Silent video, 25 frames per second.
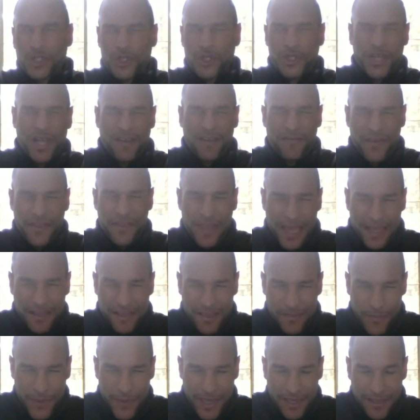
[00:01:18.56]
yourself in that
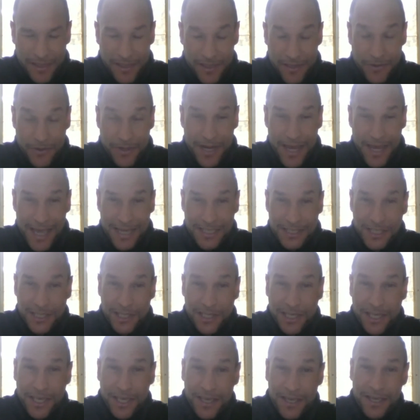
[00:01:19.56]
space. You can
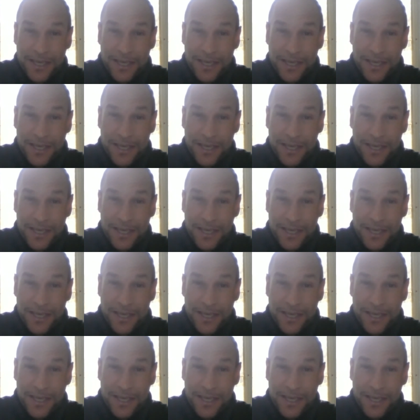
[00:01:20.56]
actually